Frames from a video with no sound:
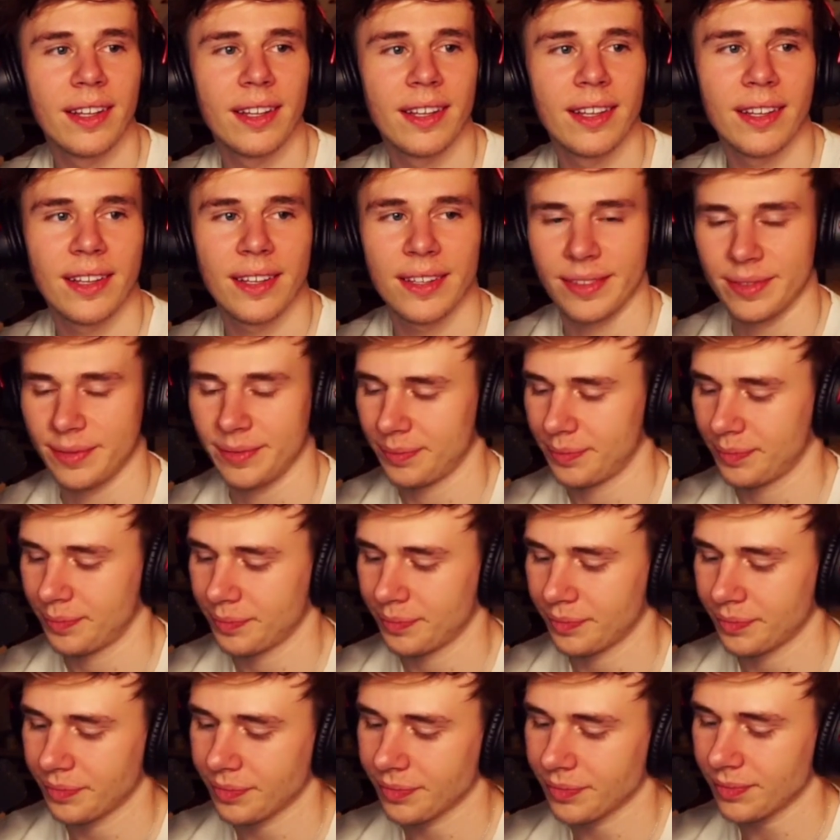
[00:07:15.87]

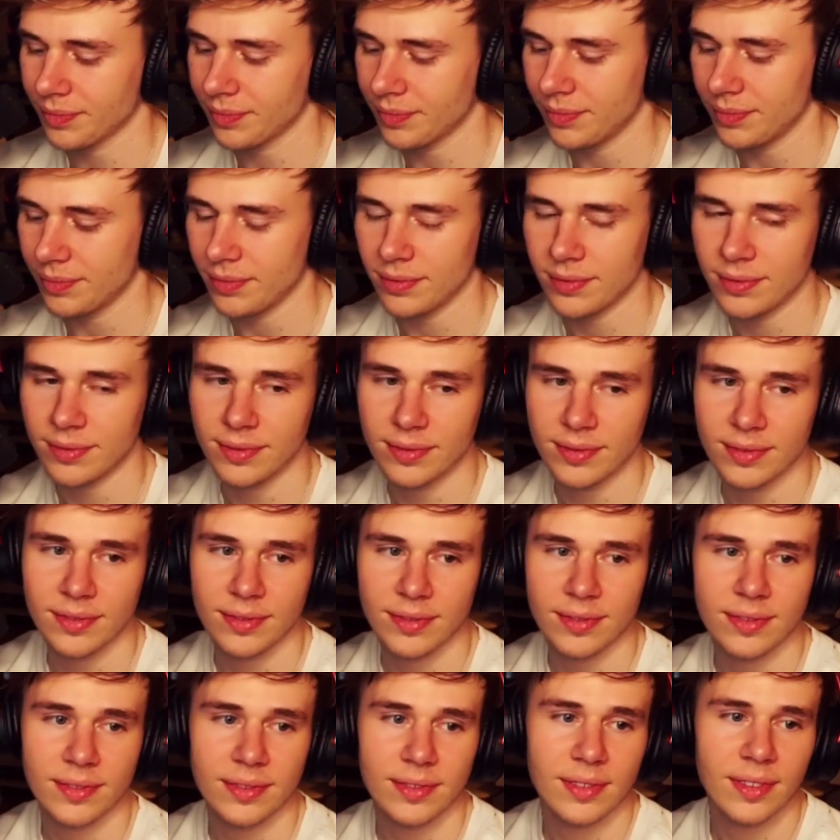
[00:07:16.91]

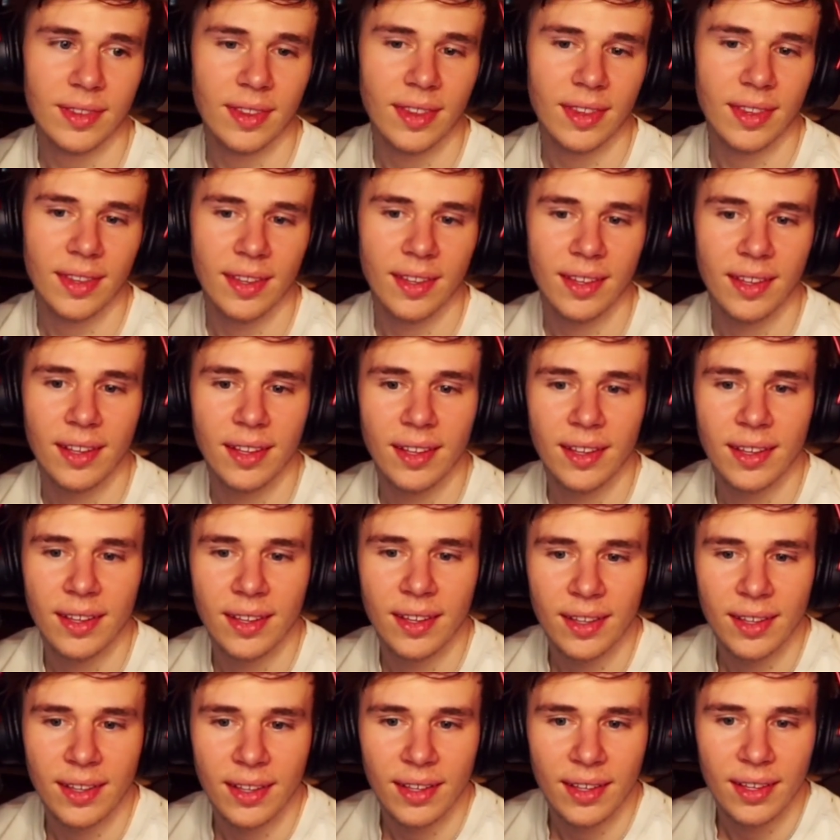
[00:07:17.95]

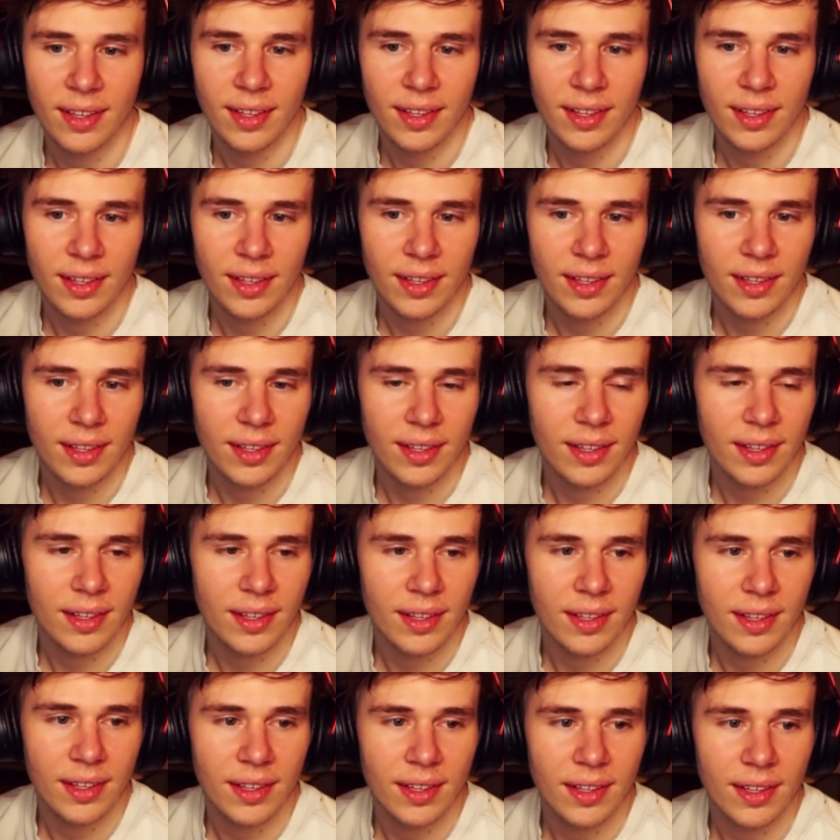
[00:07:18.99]

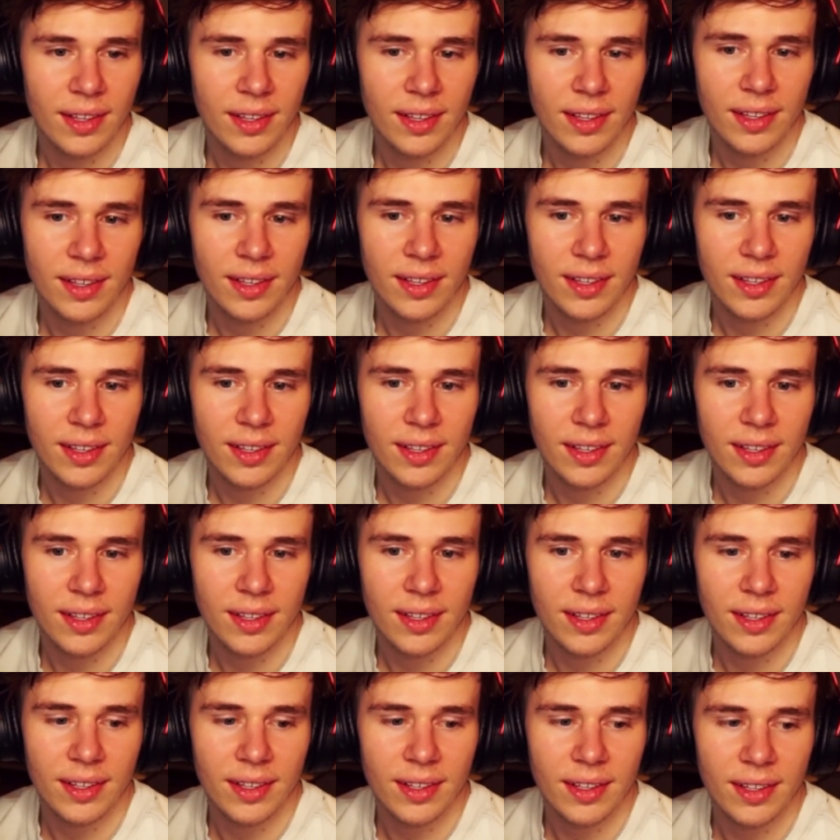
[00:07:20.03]

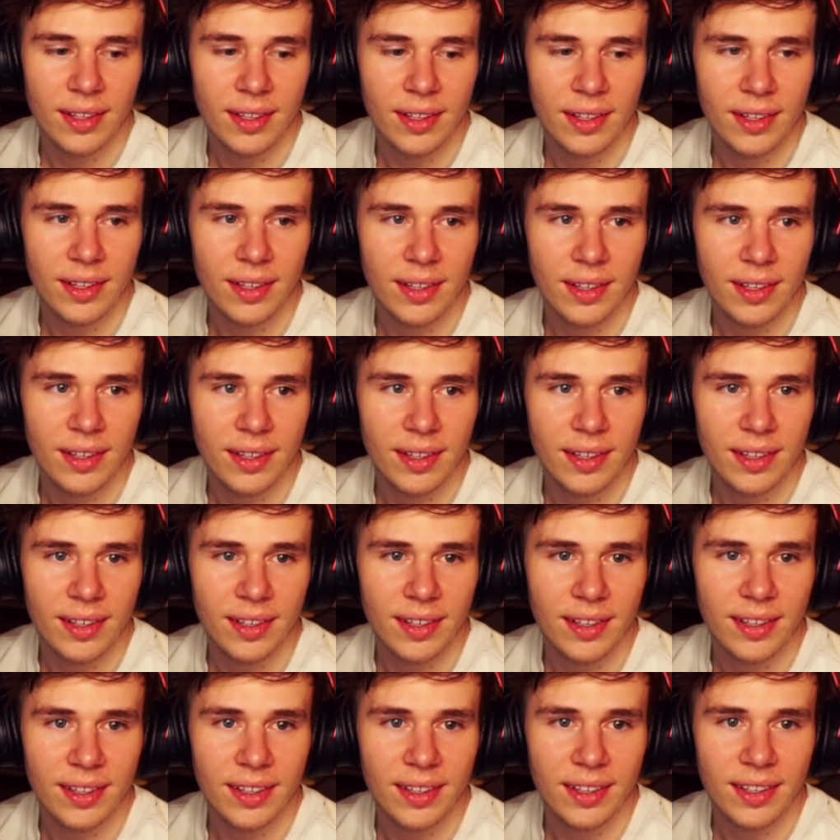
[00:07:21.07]

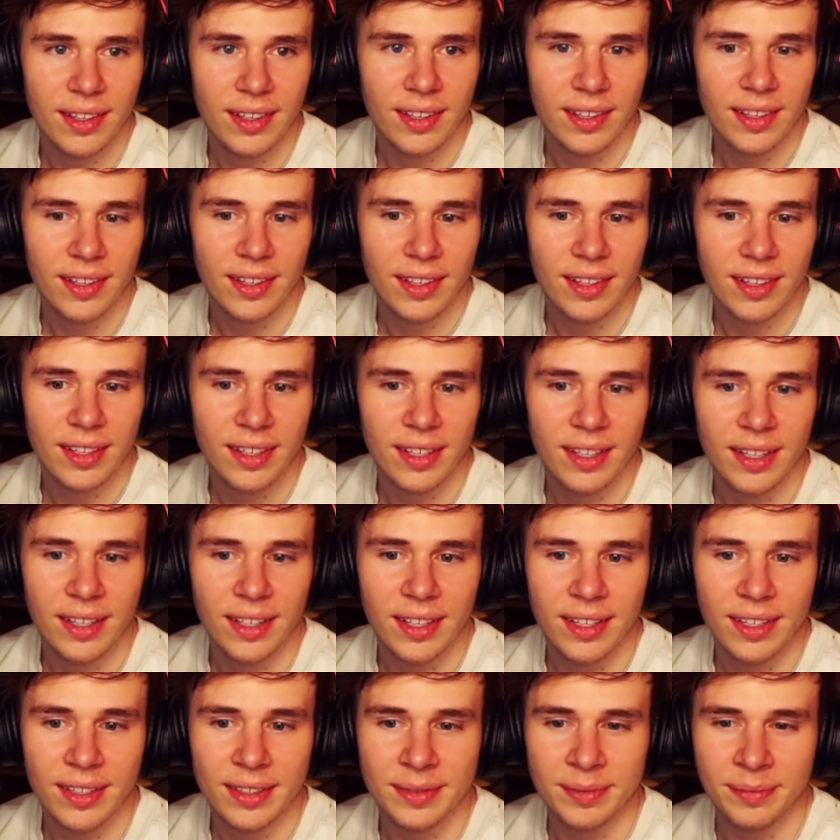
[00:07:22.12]

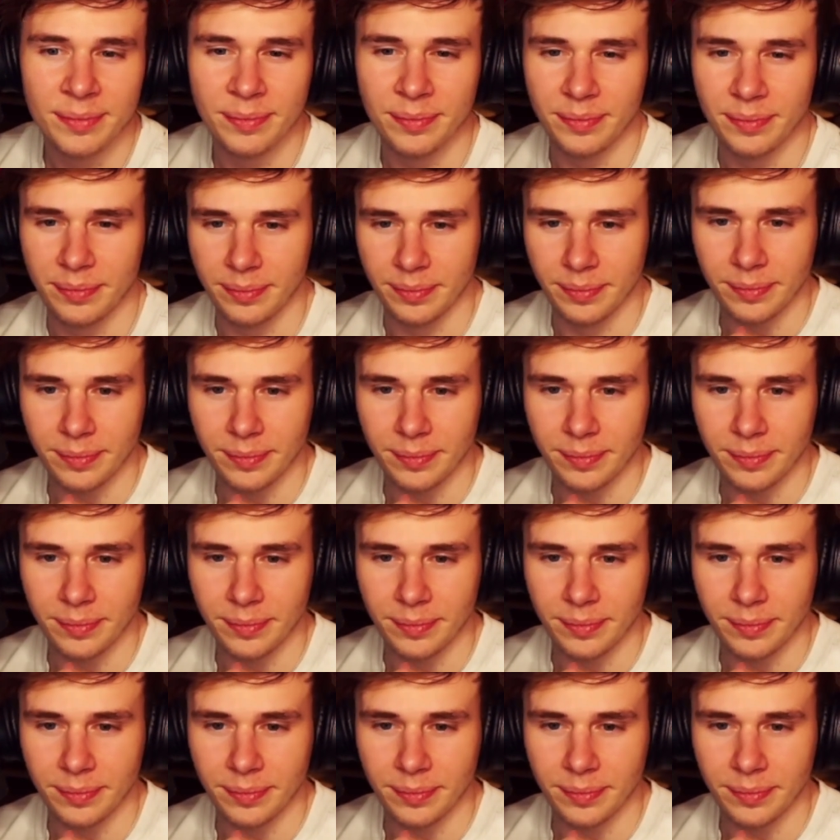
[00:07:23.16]
(no one is talking)